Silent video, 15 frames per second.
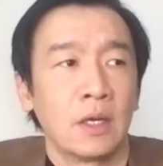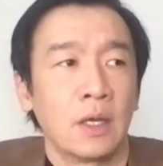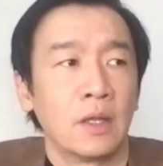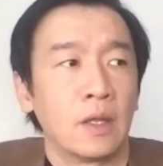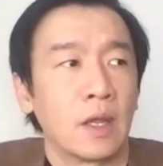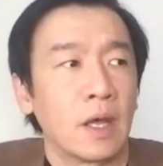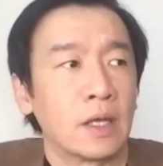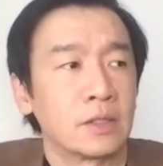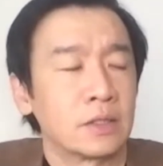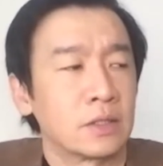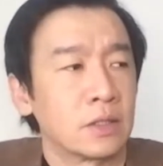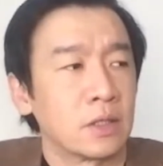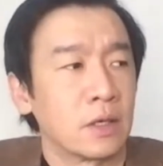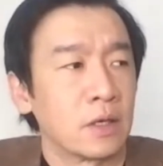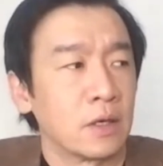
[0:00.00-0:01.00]
And that,
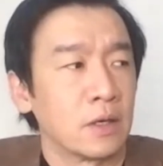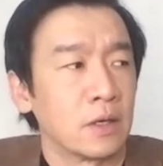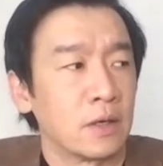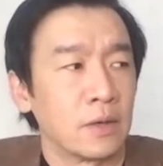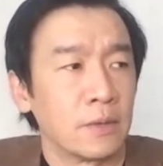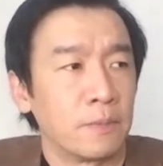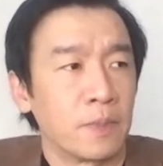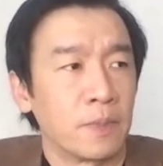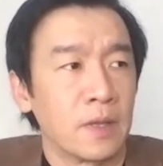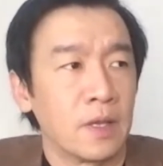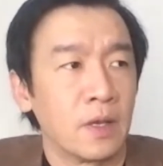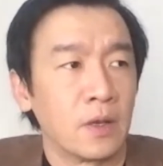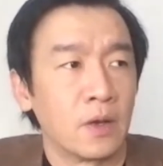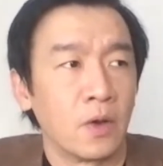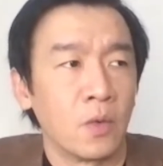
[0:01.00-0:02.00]
uh,
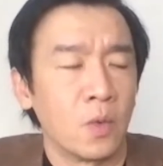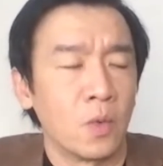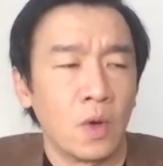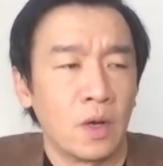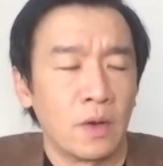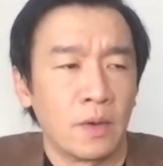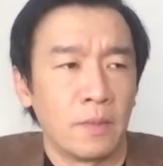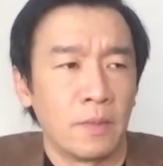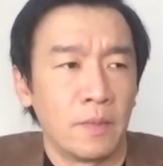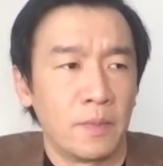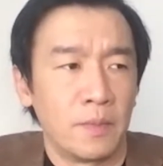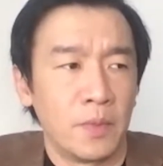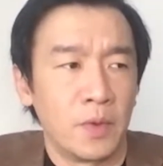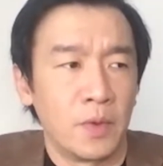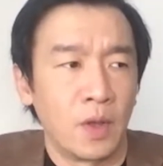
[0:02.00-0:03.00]
you know,
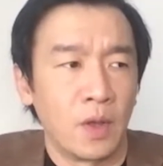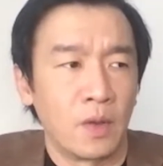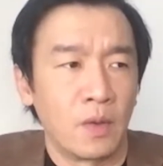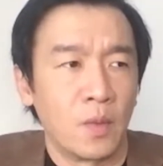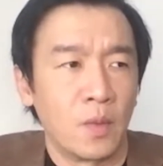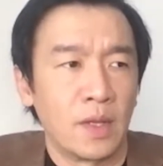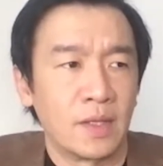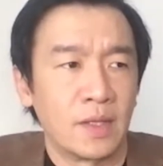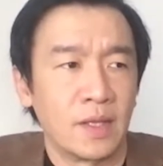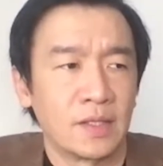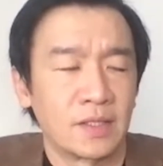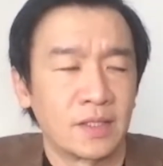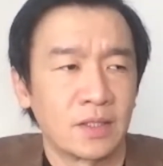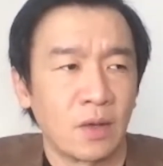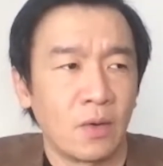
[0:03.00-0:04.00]
uh, it,
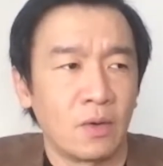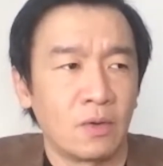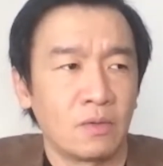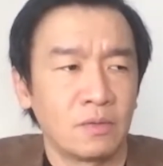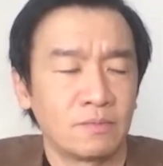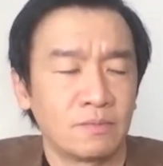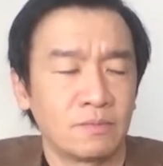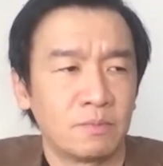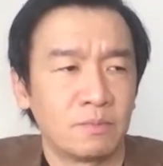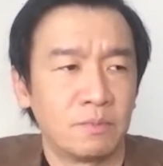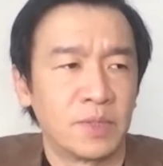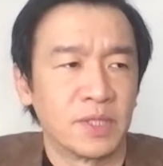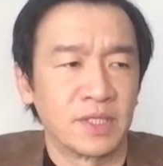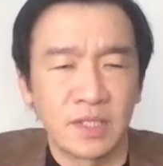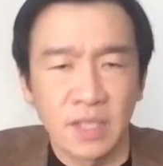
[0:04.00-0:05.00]
it's all
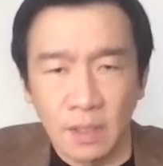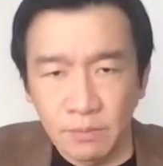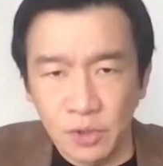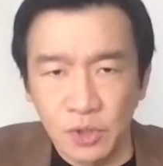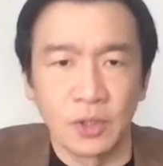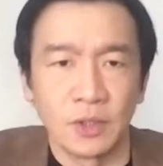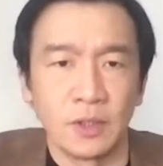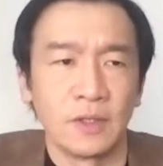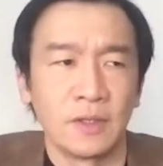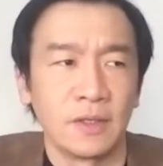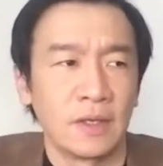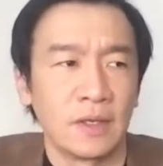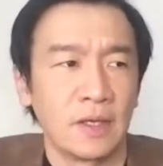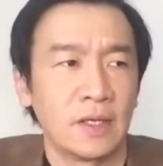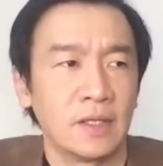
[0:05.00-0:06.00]
perception
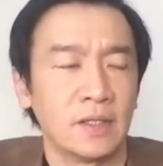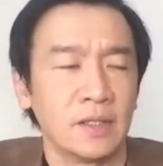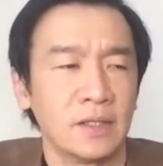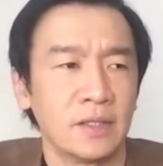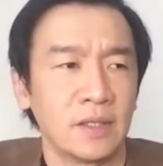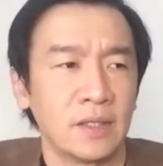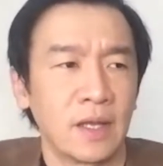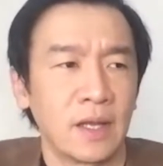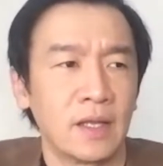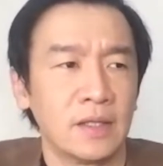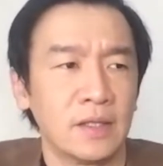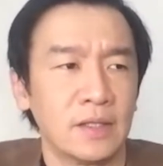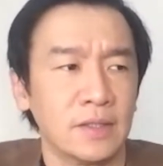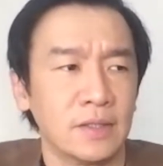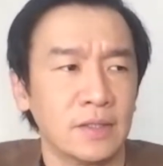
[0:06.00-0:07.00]
and,
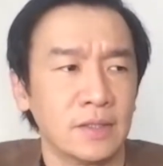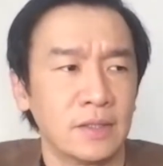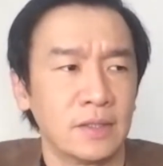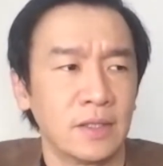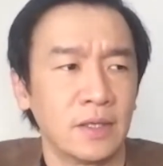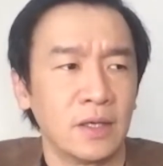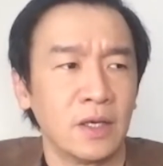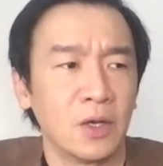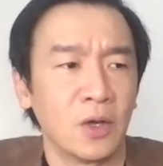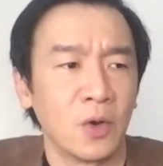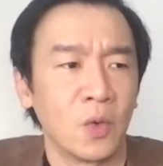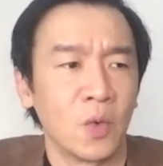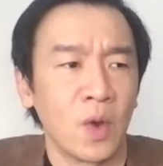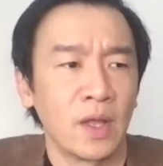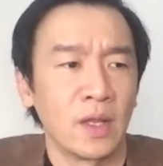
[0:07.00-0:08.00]
and you
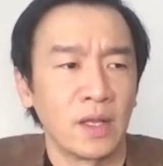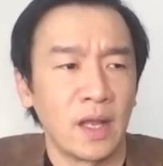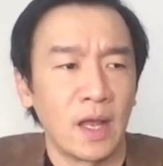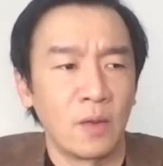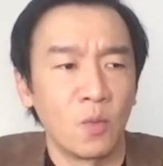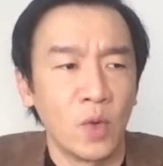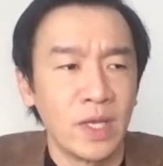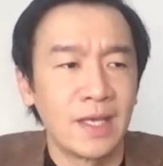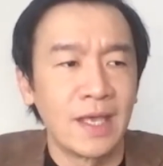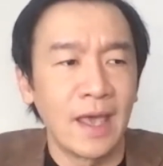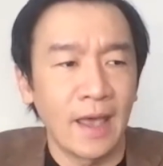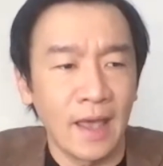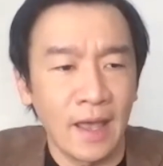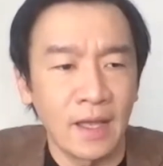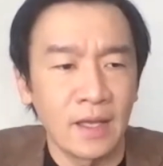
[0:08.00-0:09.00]
know, and, and we
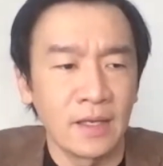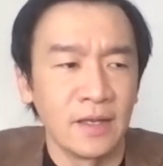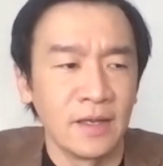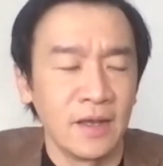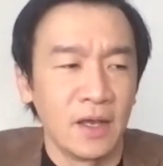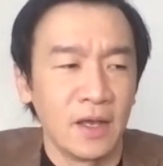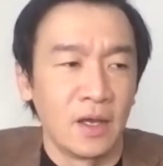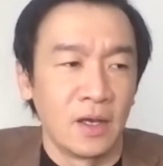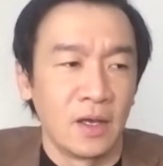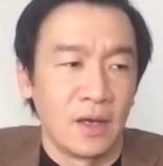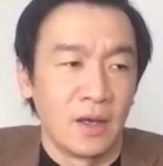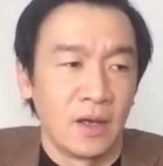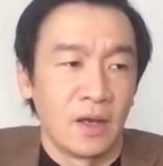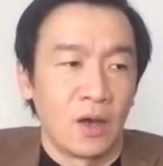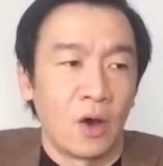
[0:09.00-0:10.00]
can
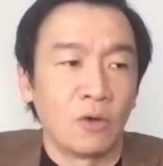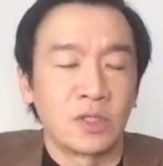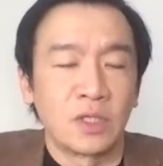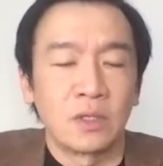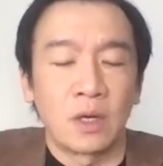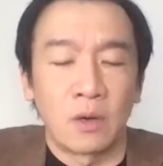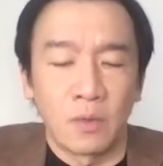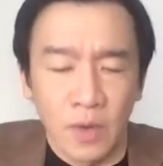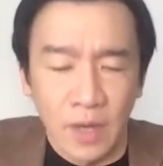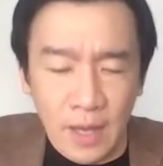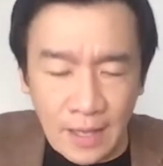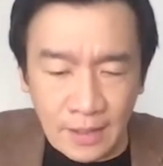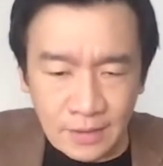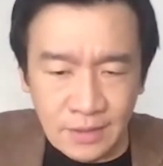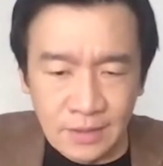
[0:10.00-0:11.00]
alter our
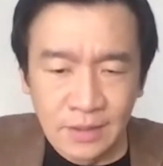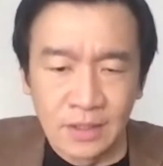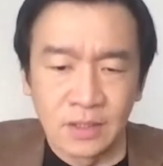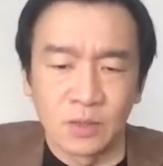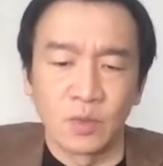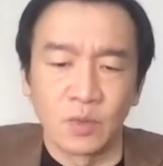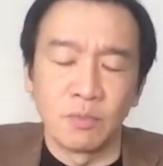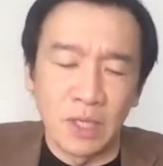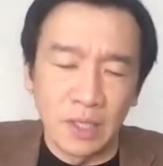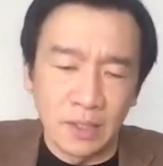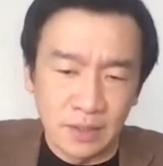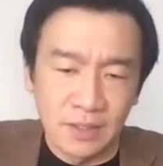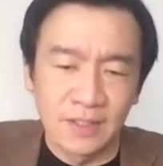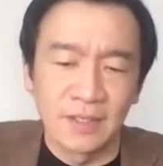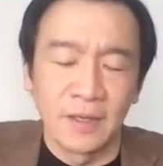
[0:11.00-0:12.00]
realities, which
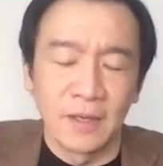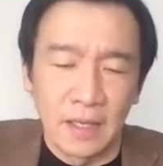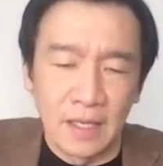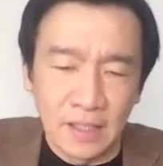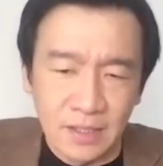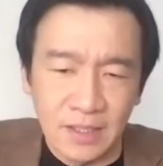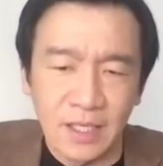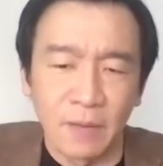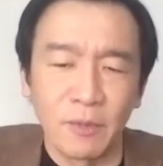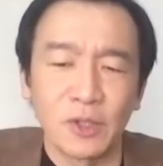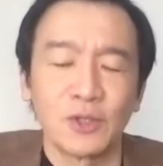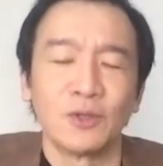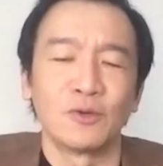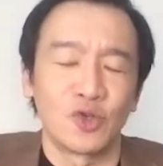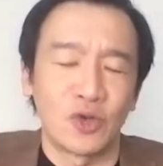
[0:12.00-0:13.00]
means
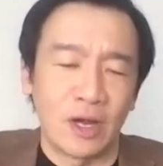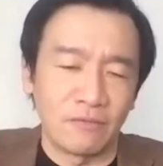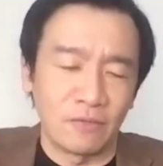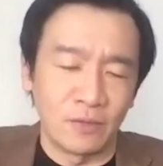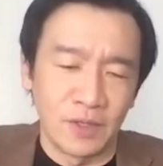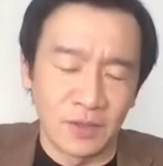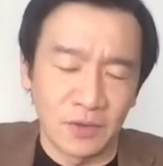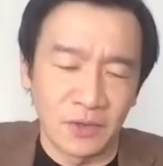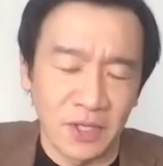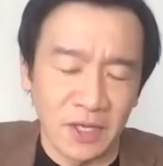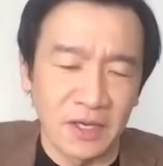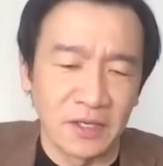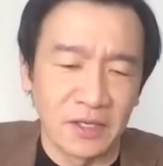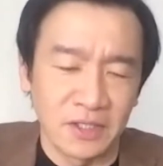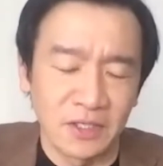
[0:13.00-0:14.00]
interdimensional travel and all
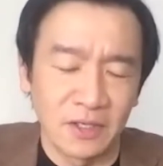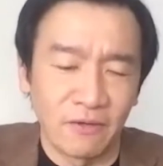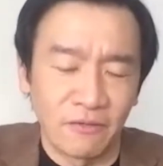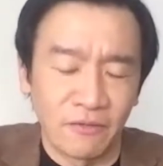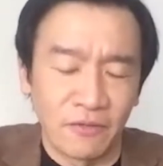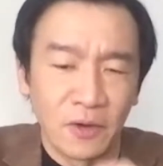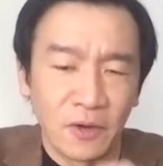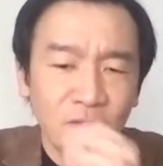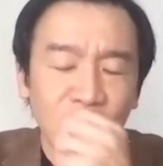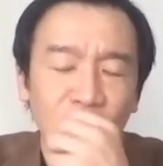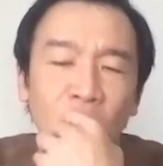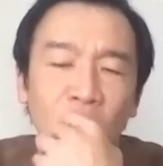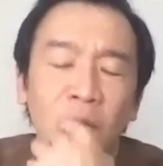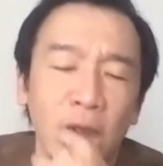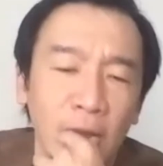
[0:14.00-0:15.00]
that kind of stuff, you know.
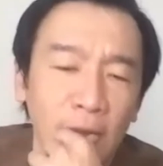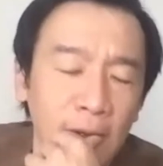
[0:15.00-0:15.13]
So,